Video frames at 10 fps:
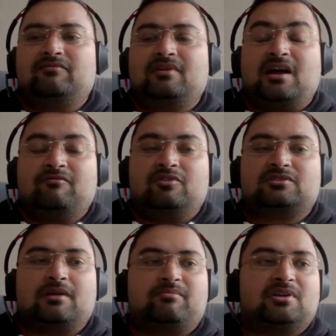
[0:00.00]
I was
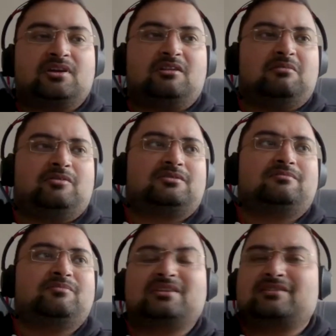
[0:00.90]
skeptical about,
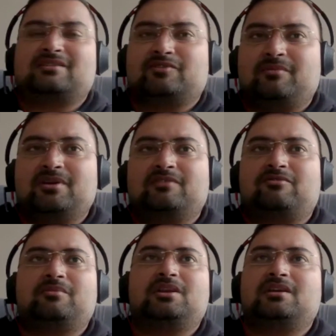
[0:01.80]
because I was coming in
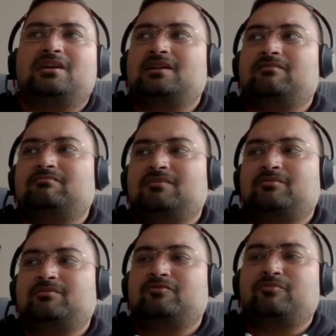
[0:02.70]
from India, and
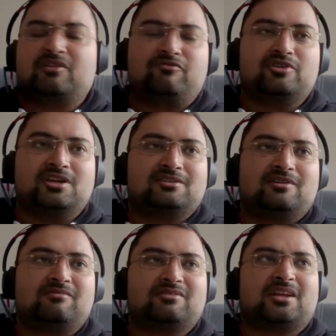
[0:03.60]
I'm a big foodie,
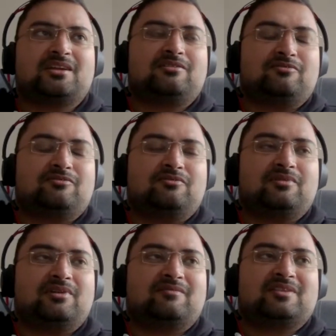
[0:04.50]
so I was like,
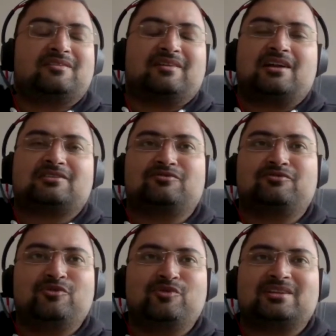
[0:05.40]
with regards to
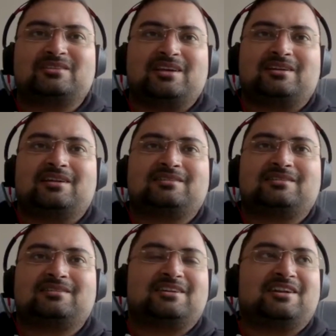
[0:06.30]
food, etc.,
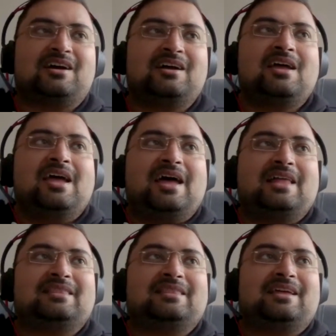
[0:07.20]
etc.
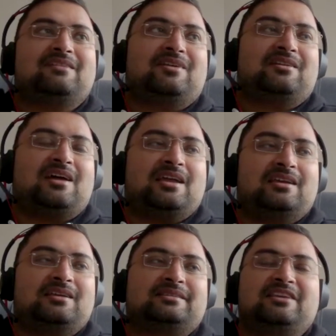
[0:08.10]
And then when I
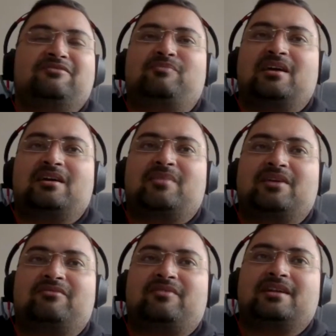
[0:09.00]
see my
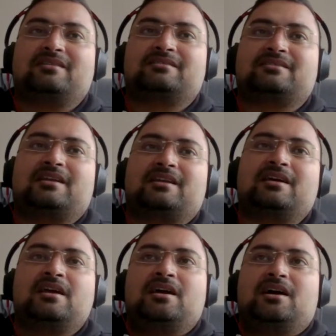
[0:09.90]
friends and
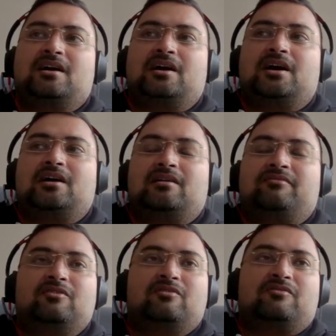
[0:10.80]
a
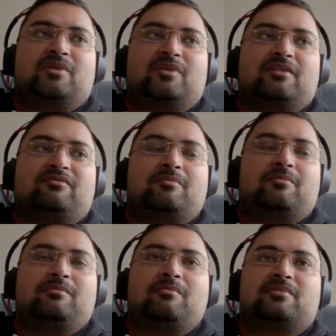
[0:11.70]
few of my family
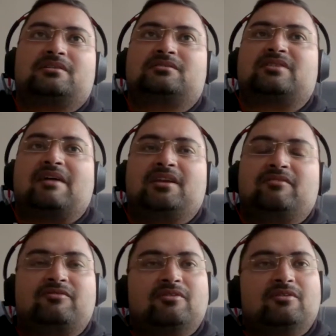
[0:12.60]
members traveling
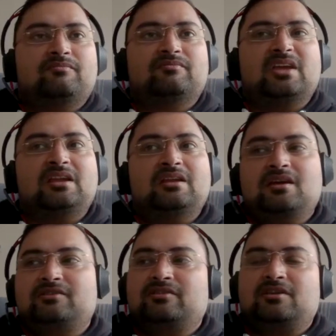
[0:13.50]
from India to
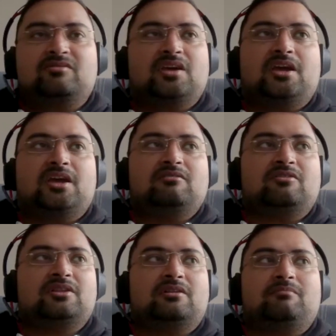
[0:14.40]
the UK,
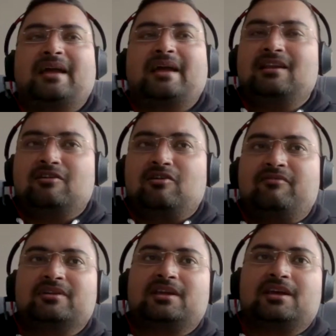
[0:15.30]
they'll pack in
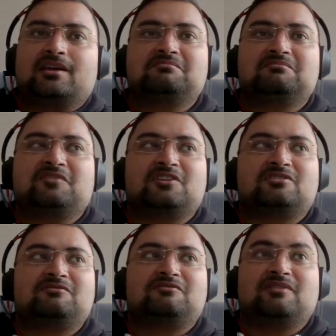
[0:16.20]
everything,
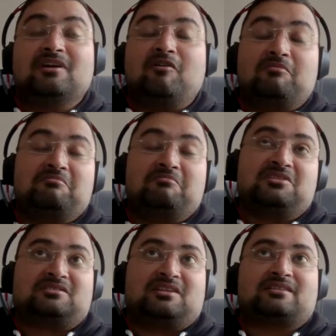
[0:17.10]
which
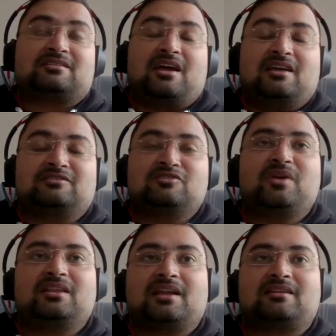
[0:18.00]
just
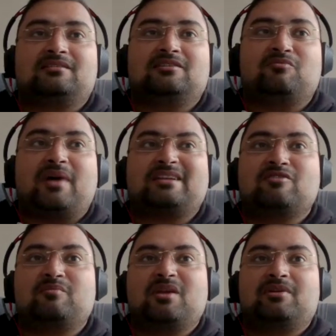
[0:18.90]
assuming that you might
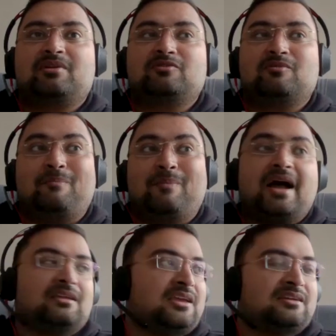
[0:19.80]
not be able to buy
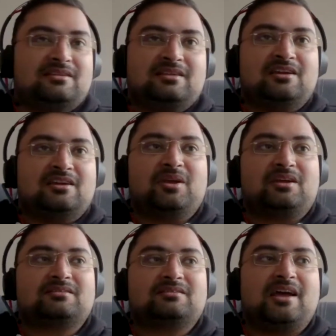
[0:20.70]
things in here
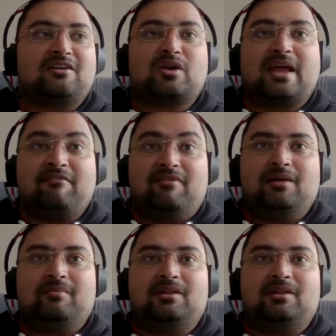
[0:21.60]
because they are not available.